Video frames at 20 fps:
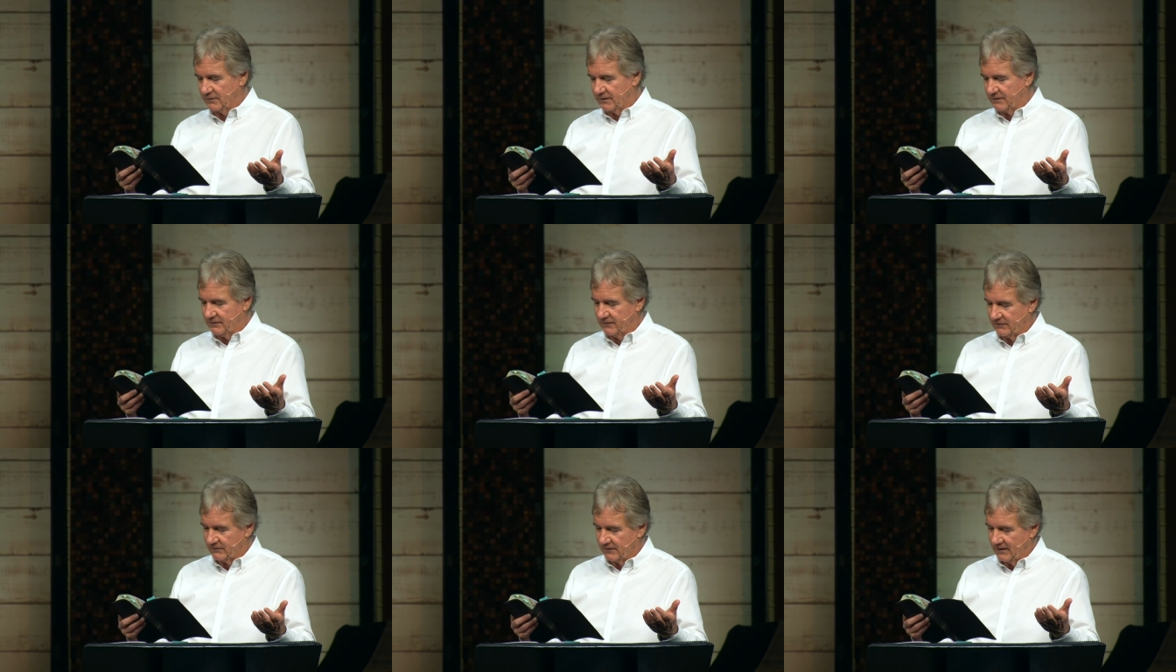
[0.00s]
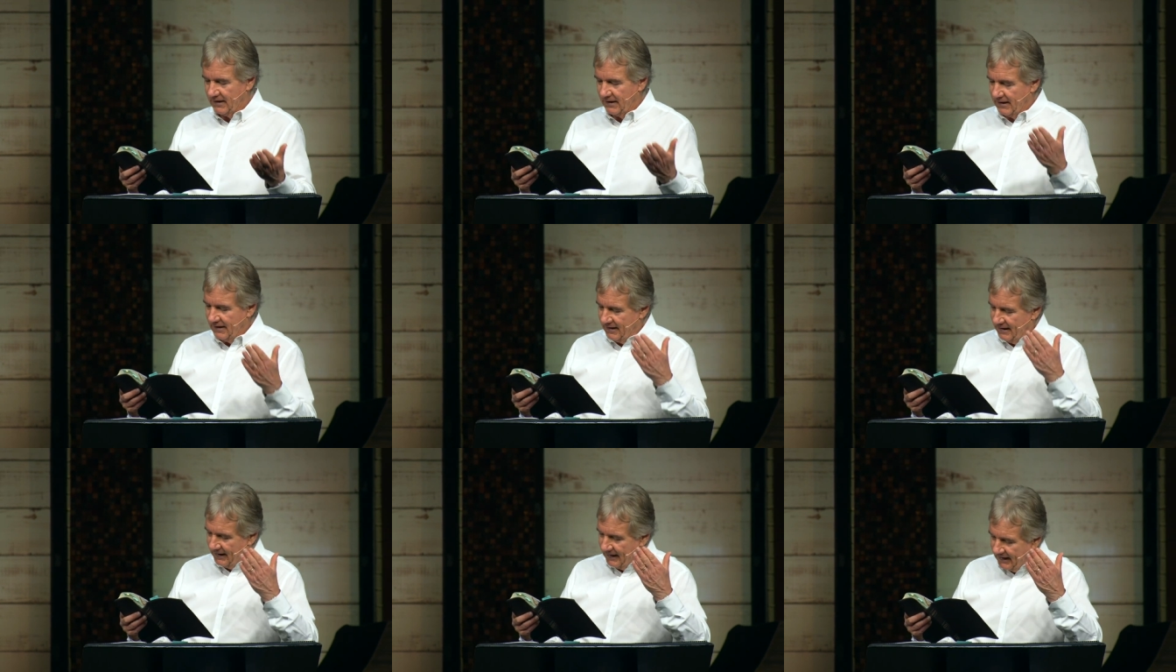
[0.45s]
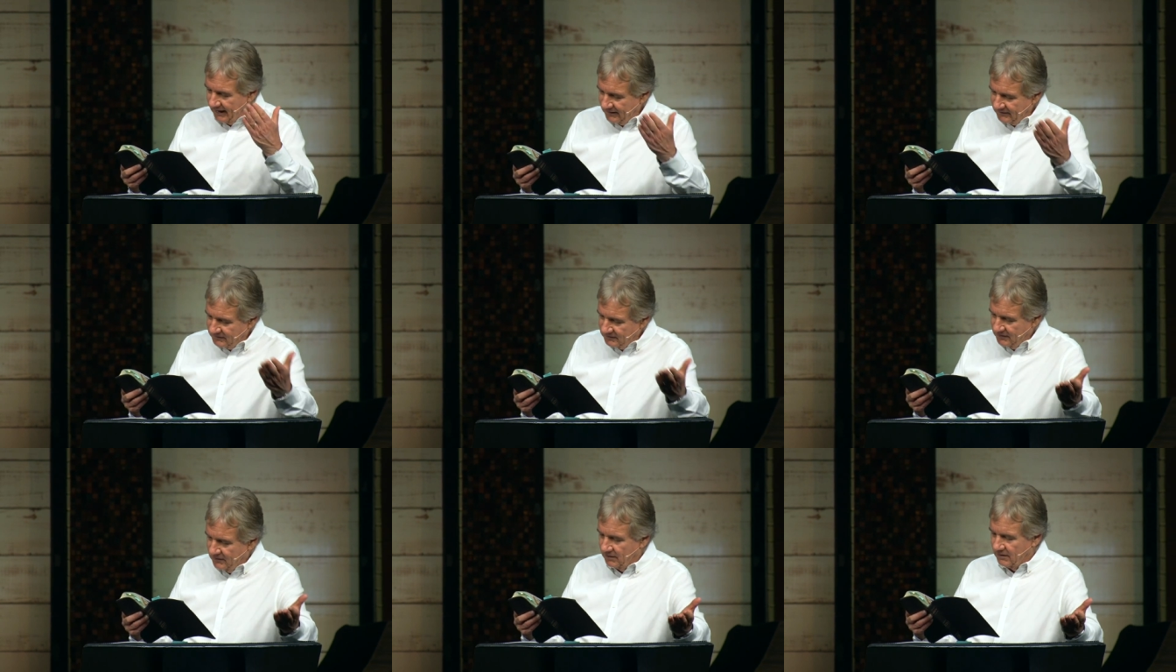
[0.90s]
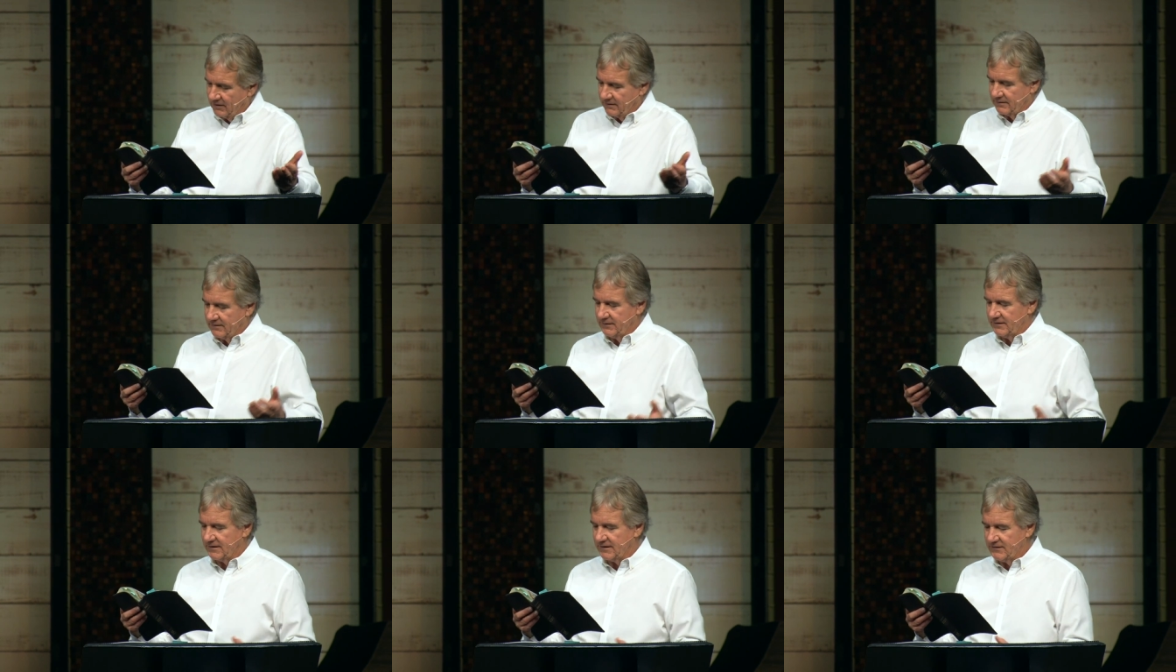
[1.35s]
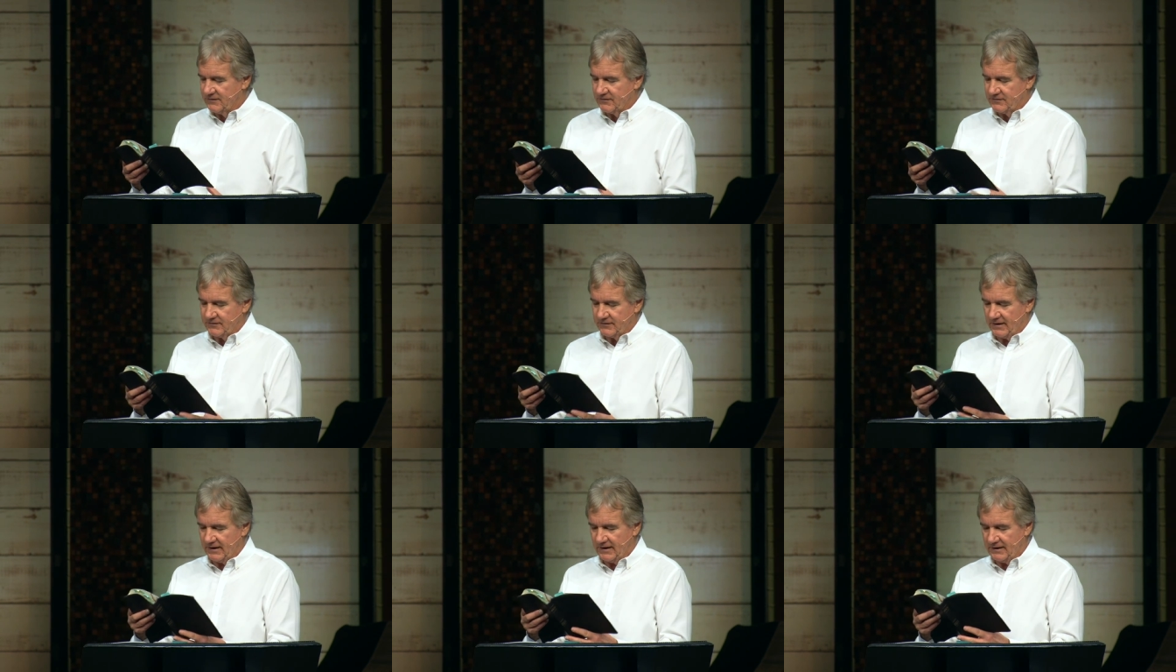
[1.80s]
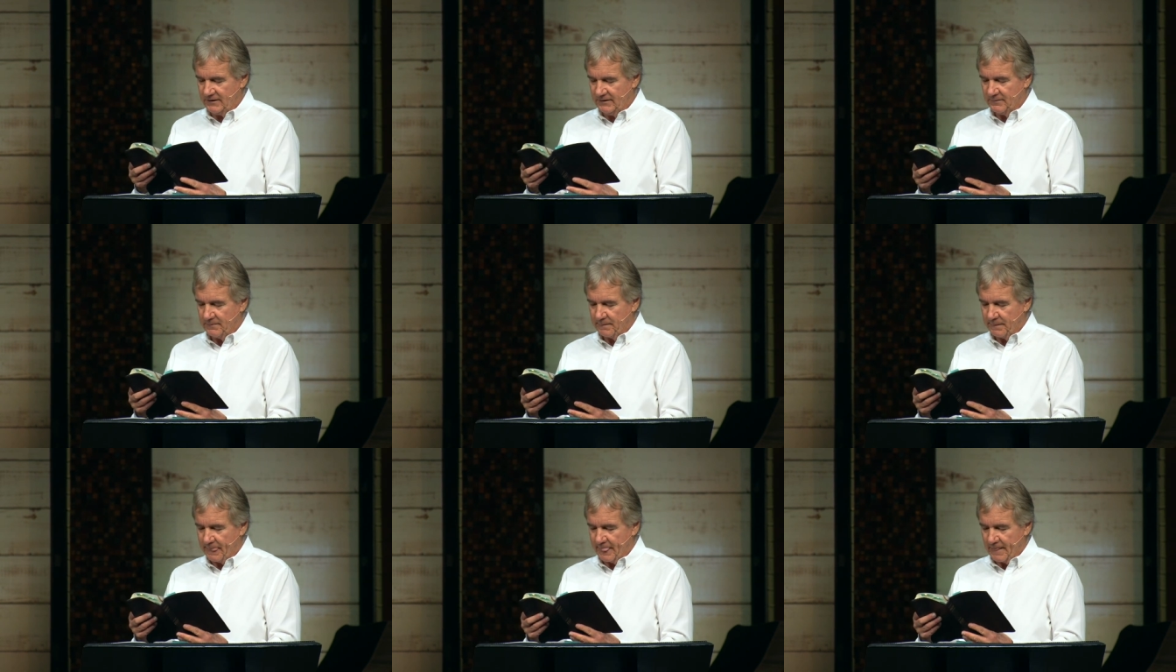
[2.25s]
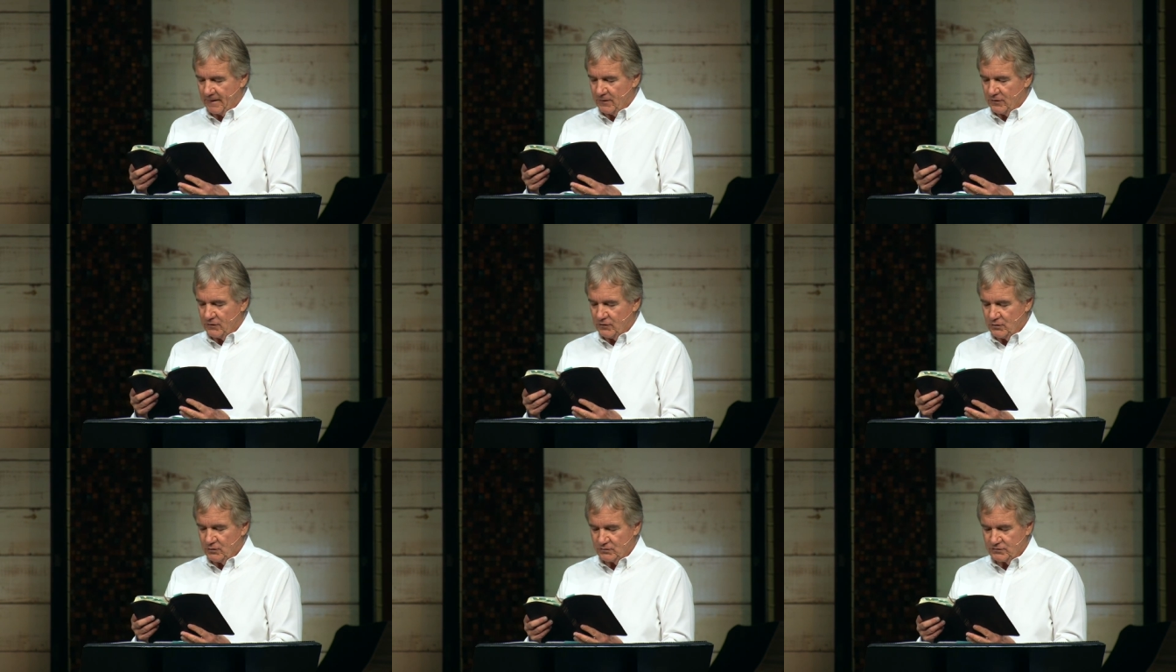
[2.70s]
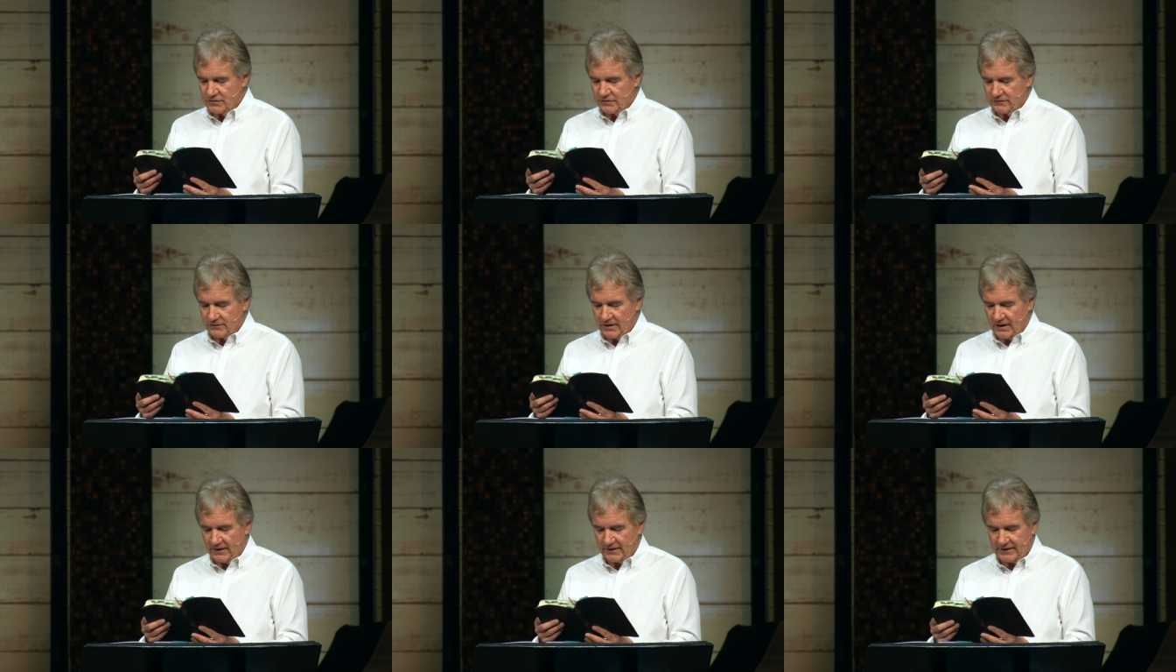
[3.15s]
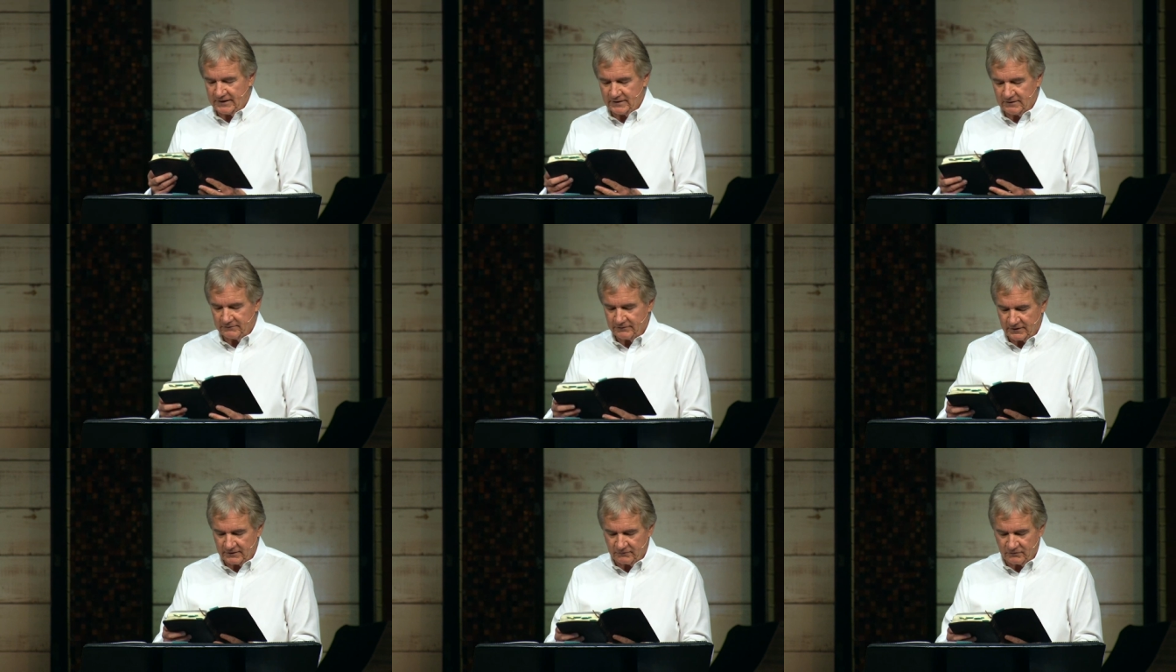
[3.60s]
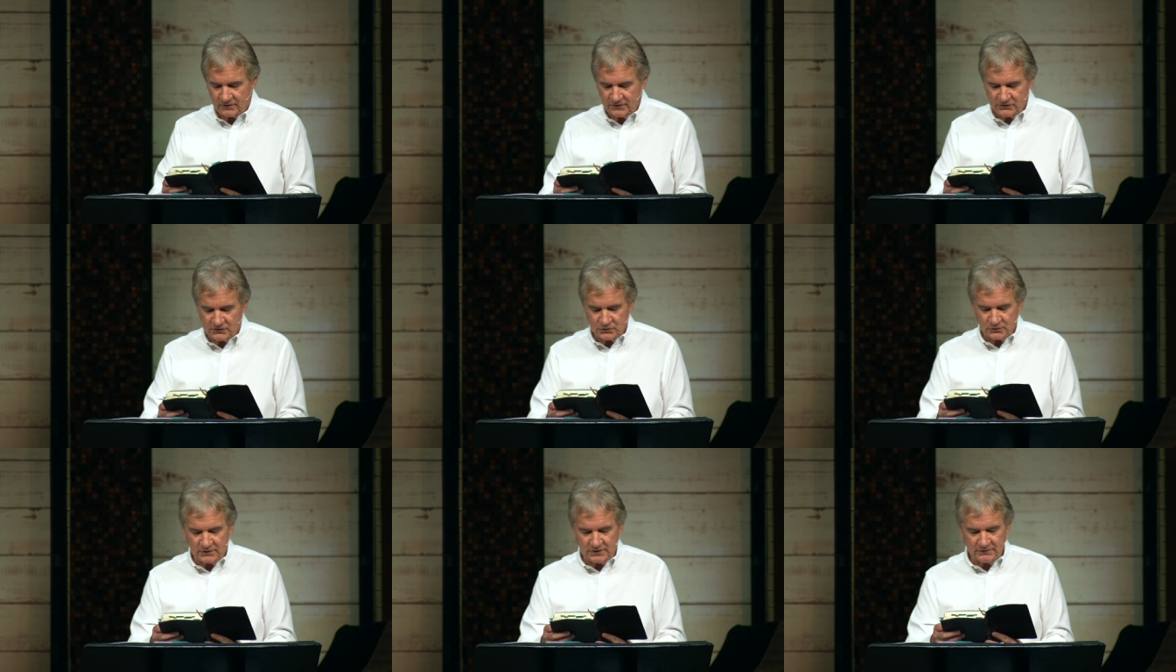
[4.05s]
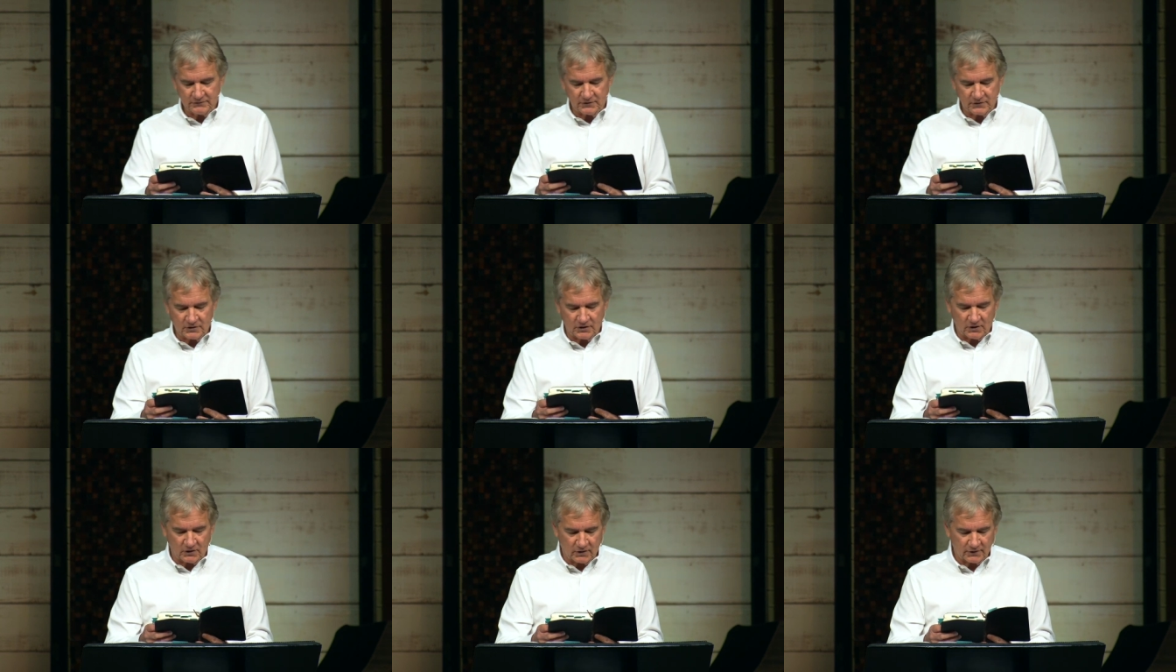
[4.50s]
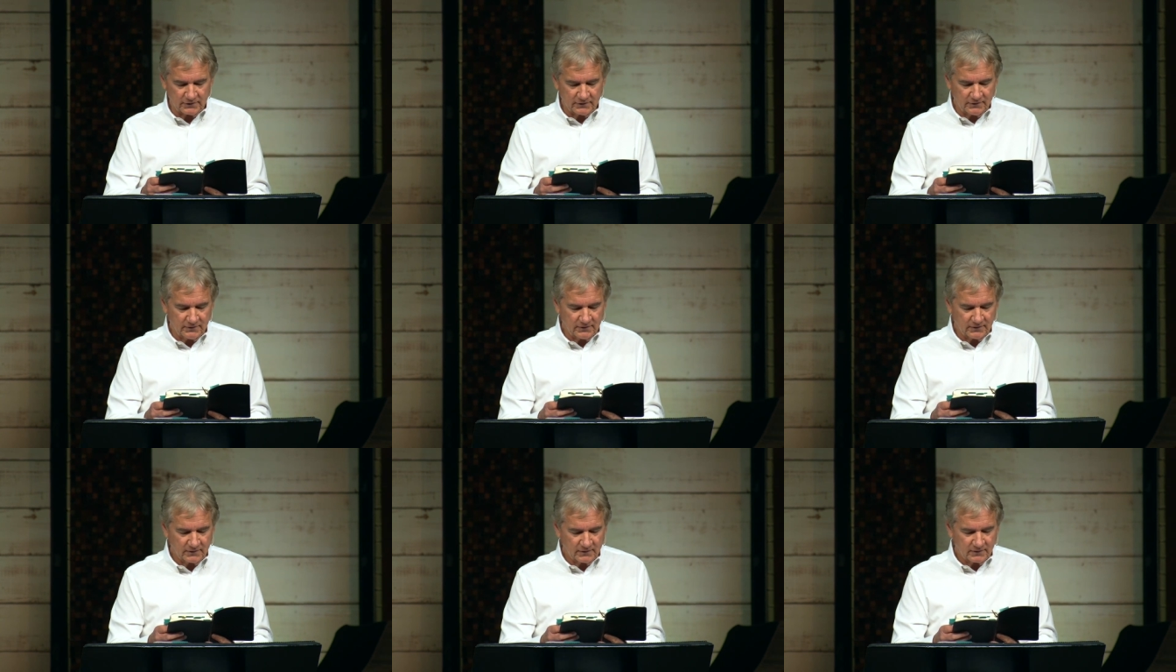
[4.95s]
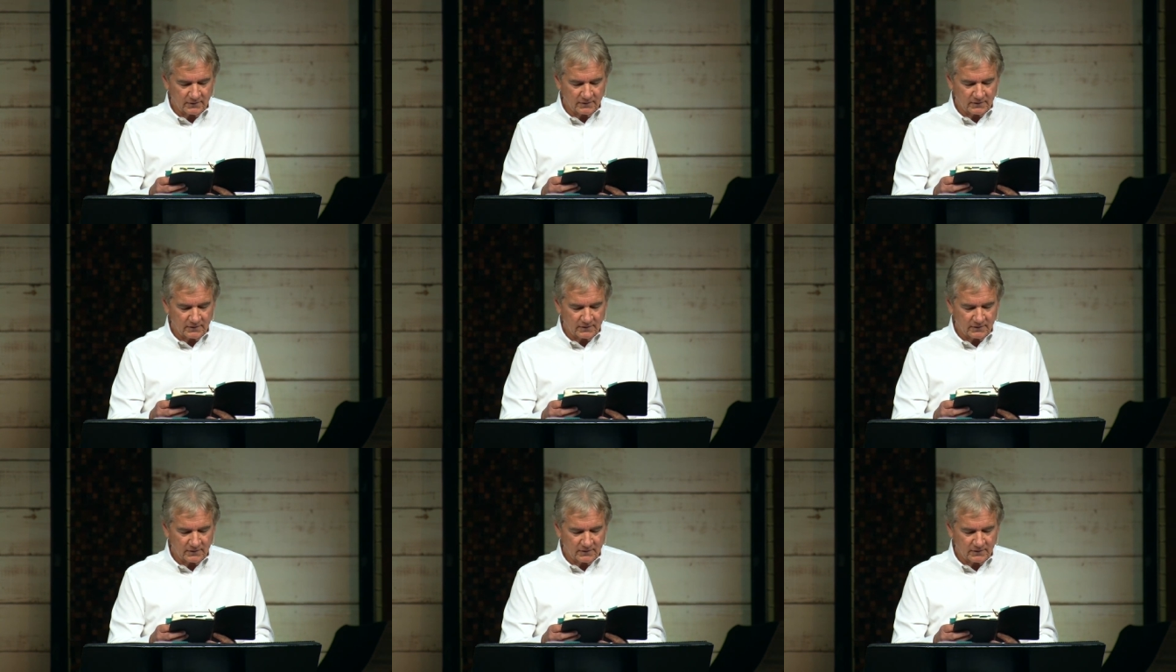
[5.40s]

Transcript: And he says, Has God indeed said, you shall not eat of every tree of the garden?